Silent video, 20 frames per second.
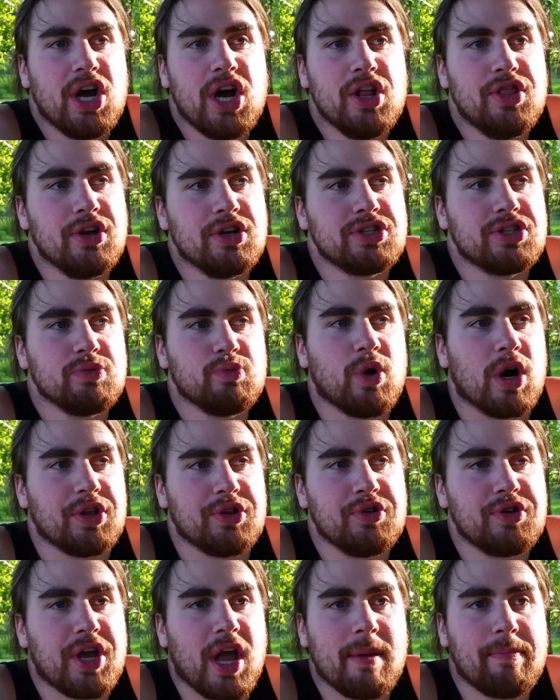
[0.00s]
There's what,
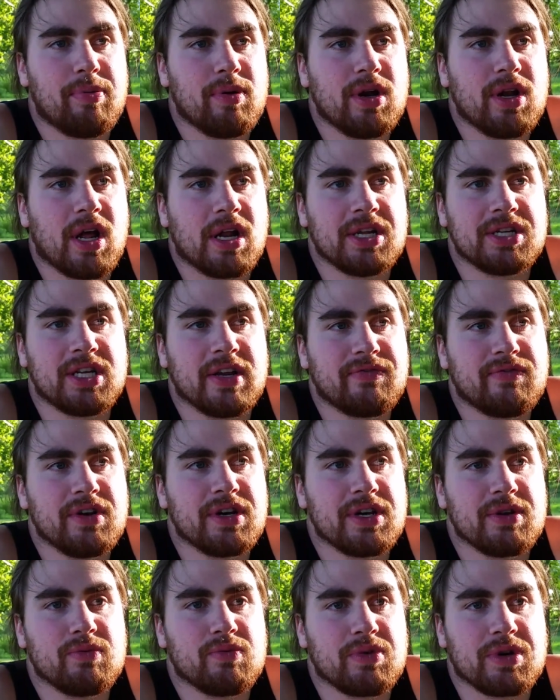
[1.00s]
you can't put it on a
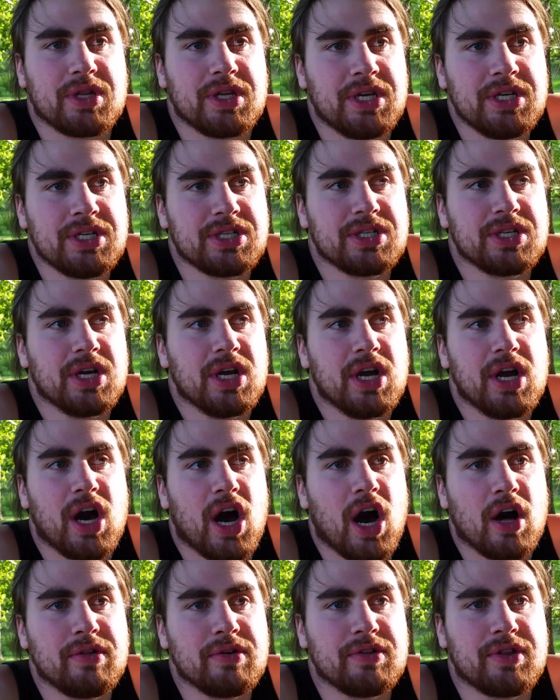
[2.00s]
different release
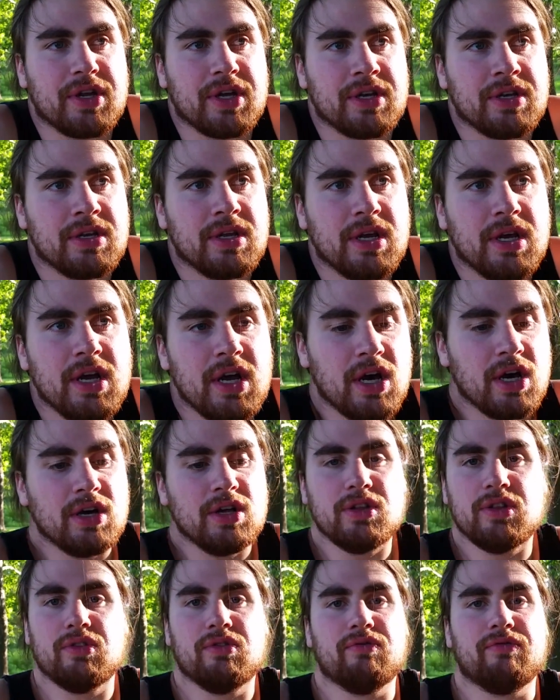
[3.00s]
other than
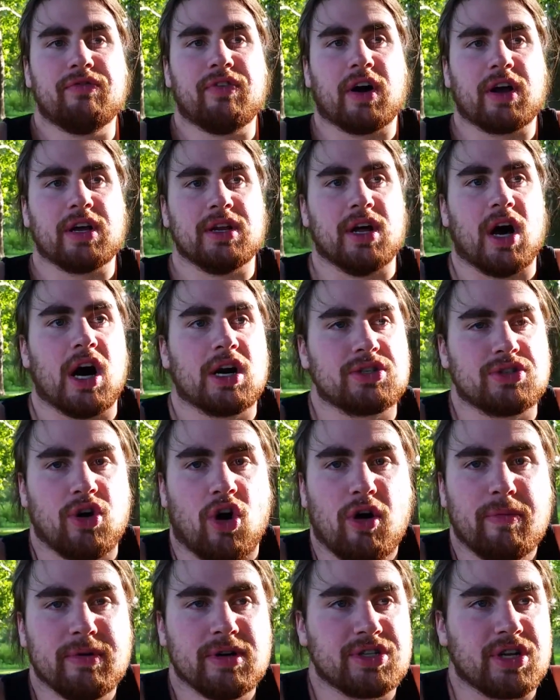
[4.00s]
fucking
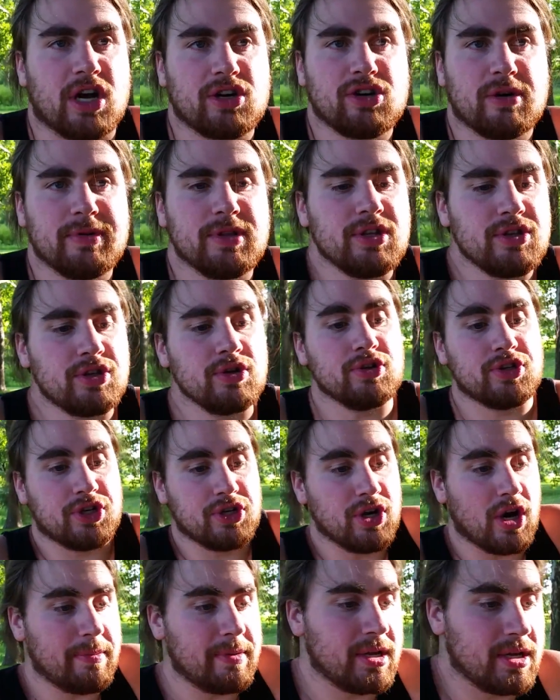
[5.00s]
October? Is October? Dude, do
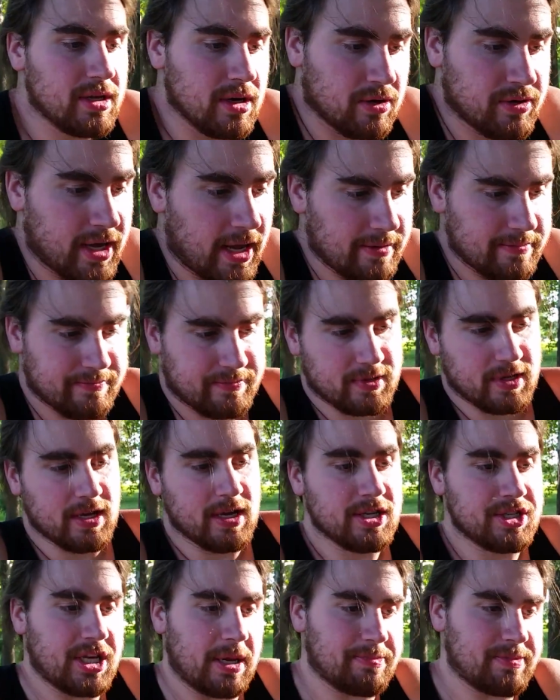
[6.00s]
you know how many? Okay,
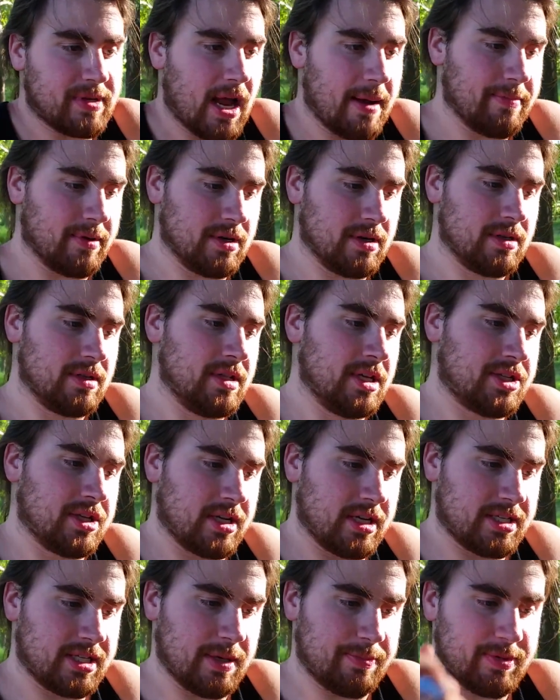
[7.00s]
September. Let's
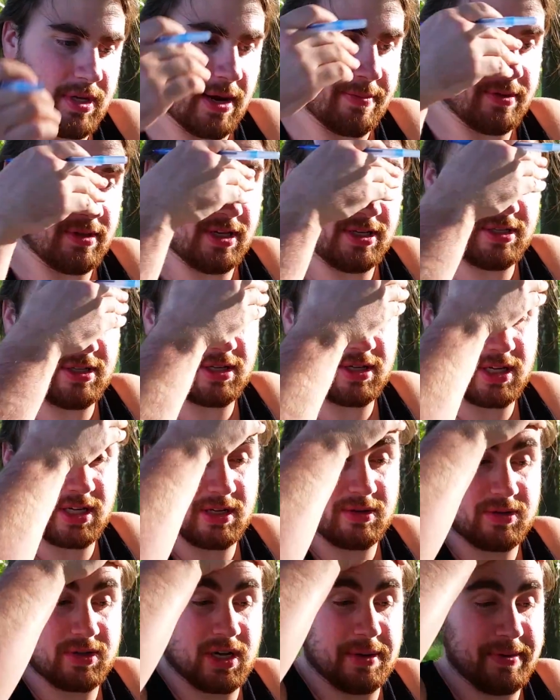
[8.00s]
look at September. Let's look at
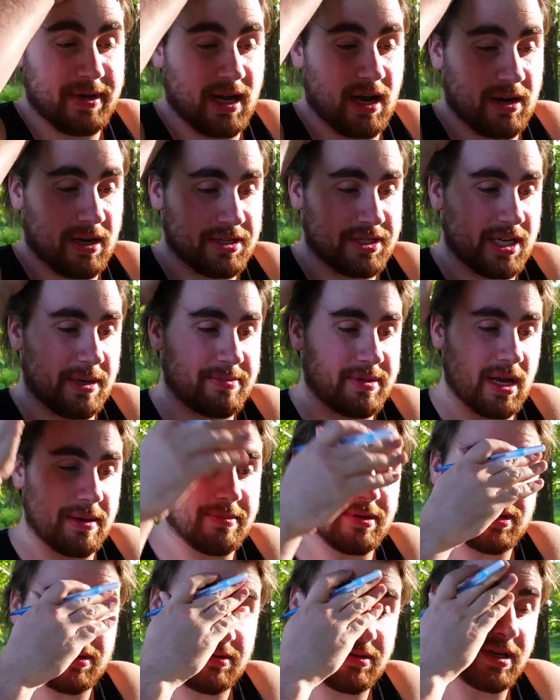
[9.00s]
what's coming out on
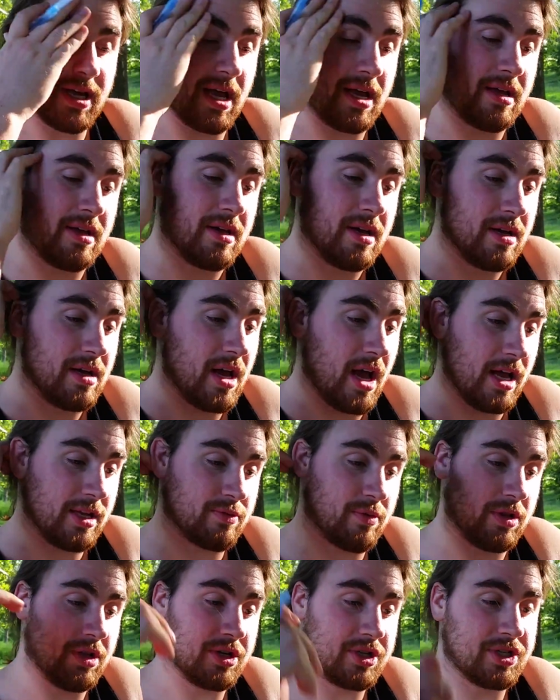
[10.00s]
September, okay?
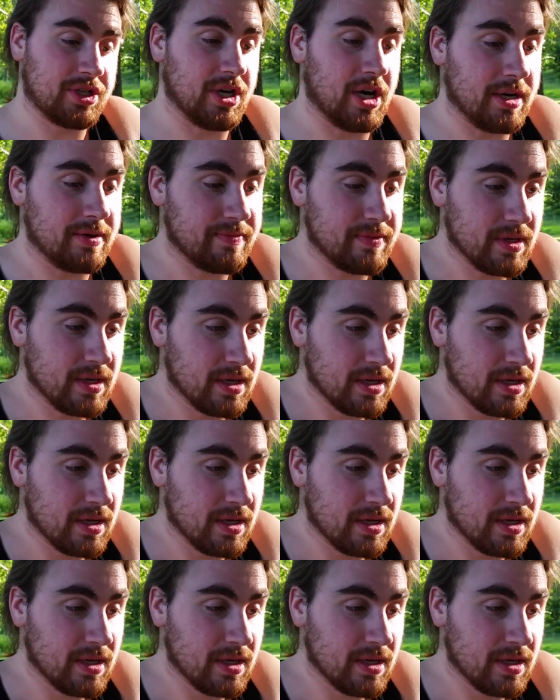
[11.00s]
As what looks good.